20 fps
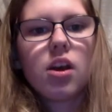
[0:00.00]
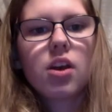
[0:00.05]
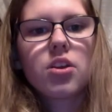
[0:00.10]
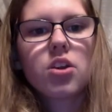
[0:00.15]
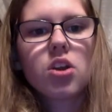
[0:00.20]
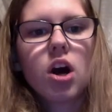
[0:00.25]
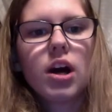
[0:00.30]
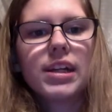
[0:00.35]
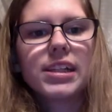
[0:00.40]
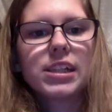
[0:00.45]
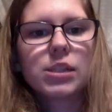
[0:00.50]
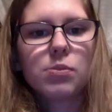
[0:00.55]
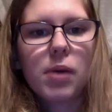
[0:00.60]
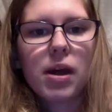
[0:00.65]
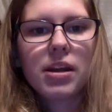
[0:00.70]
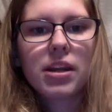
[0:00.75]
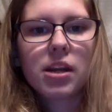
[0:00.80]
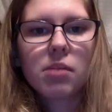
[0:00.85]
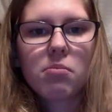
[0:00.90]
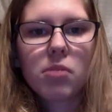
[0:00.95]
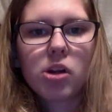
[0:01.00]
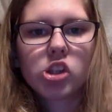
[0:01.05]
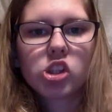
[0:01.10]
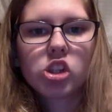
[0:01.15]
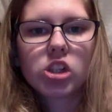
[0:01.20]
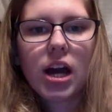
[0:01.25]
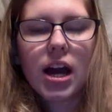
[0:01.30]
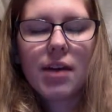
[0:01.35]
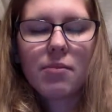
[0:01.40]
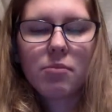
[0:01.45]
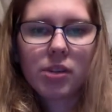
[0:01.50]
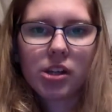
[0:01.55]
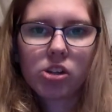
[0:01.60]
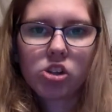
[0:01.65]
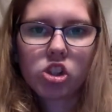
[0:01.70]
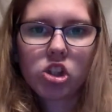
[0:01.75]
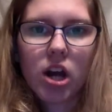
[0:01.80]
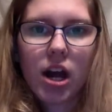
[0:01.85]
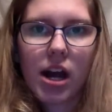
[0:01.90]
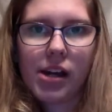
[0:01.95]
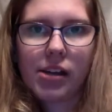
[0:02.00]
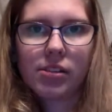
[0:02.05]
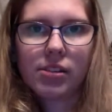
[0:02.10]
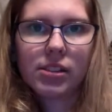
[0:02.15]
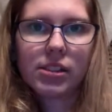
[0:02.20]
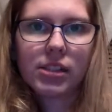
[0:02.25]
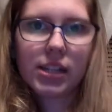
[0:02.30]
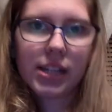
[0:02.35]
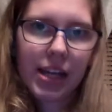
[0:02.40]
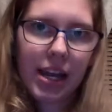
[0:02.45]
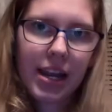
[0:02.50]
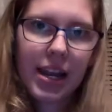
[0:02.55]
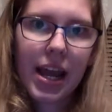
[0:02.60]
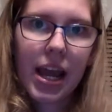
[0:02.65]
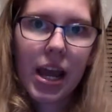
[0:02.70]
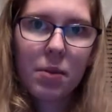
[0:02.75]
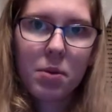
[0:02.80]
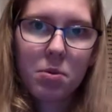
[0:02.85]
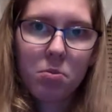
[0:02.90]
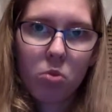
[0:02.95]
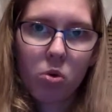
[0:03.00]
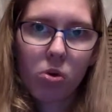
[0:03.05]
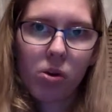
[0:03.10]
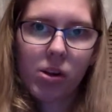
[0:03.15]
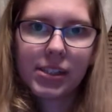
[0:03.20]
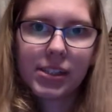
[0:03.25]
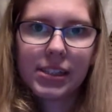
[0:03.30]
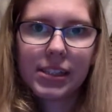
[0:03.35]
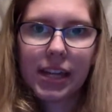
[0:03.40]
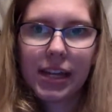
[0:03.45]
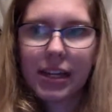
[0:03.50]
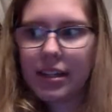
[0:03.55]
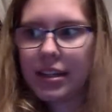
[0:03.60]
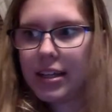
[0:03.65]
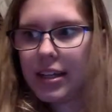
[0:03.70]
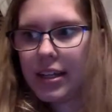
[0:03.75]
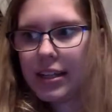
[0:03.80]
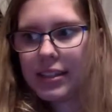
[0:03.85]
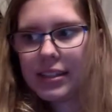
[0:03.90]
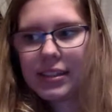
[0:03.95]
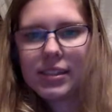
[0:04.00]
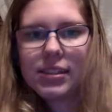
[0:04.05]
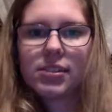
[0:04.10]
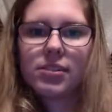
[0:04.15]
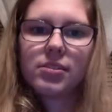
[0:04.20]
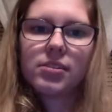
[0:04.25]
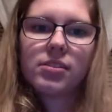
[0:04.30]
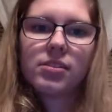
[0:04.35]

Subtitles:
not spending much time with your child. Again, Amy Morin stated this.